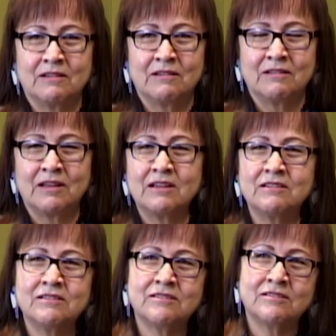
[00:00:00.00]
That
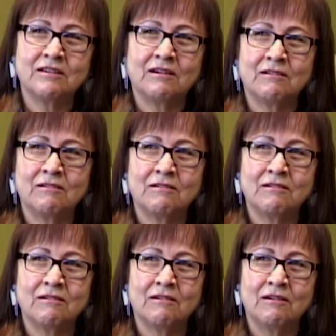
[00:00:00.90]
is,
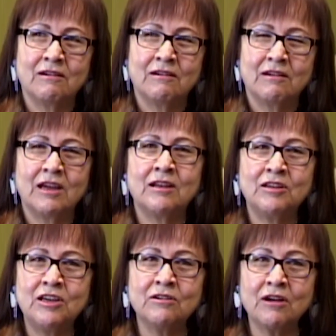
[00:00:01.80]

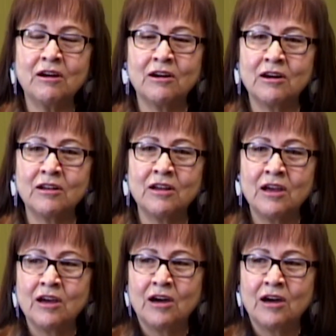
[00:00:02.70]
and here on